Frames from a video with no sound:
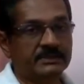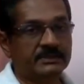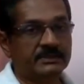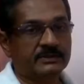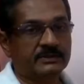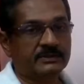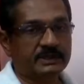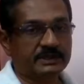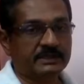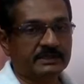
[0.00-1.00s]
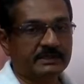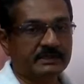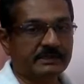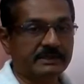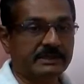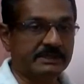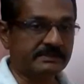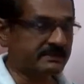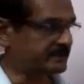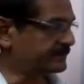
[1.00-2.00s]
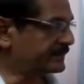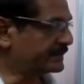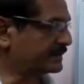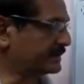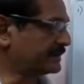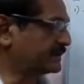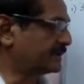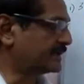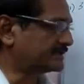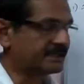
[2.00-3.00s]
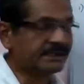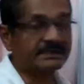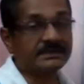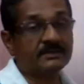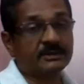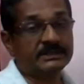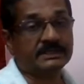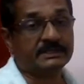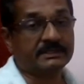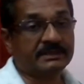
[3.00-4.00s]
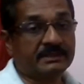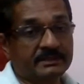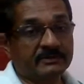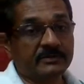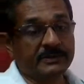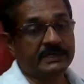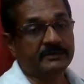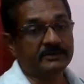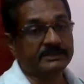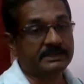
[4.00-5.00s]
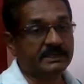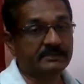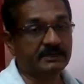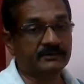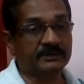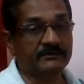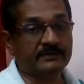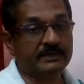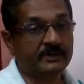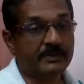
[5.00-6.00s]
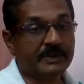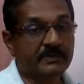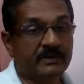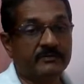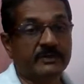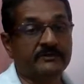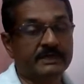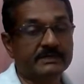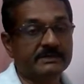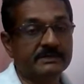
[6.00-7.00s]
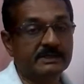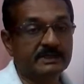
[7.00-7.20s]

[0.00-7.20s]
So that it is been asked in a recent question, competitive question, and referred to me by one of my friends.